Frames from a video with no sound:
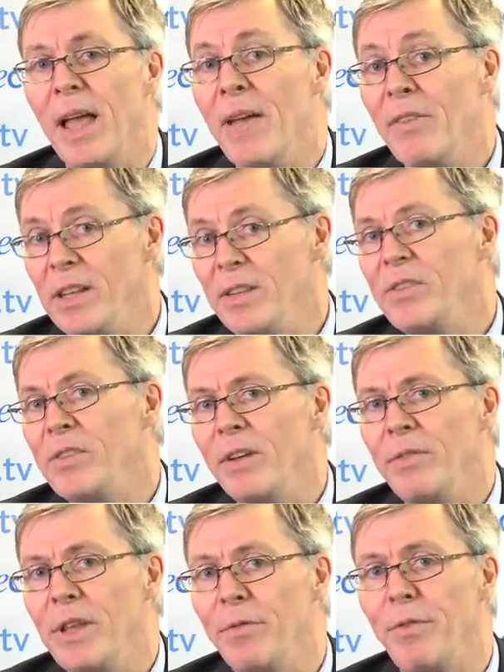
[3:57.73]
evidence
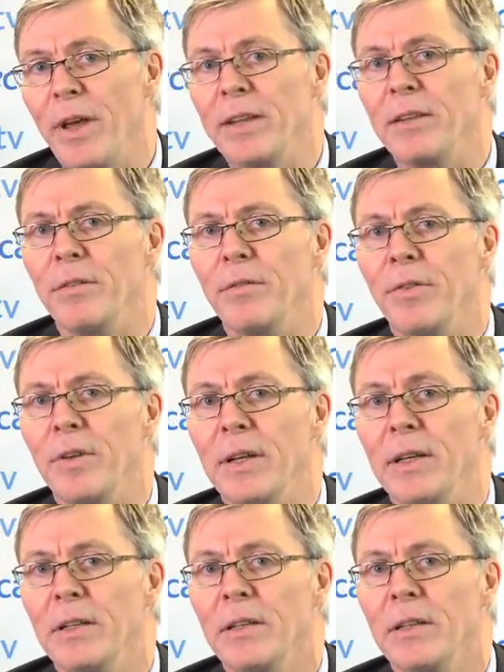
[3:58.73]
of the effect of uh,